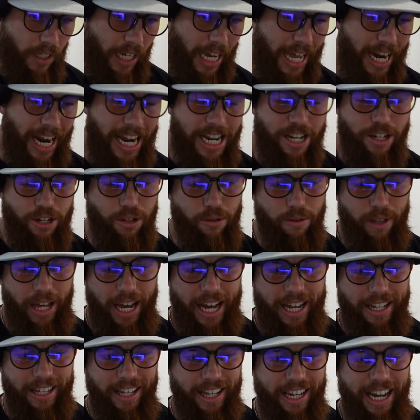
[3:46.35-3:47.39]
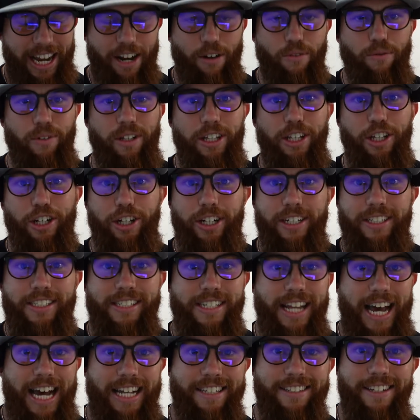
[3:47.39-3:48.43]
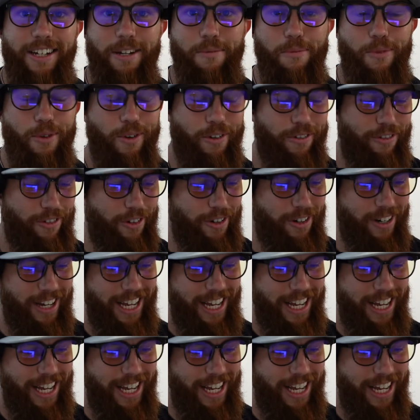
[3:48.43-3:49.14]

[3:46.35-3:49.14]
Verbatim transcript: And I knew that. Like, I don't really look at stats anymore for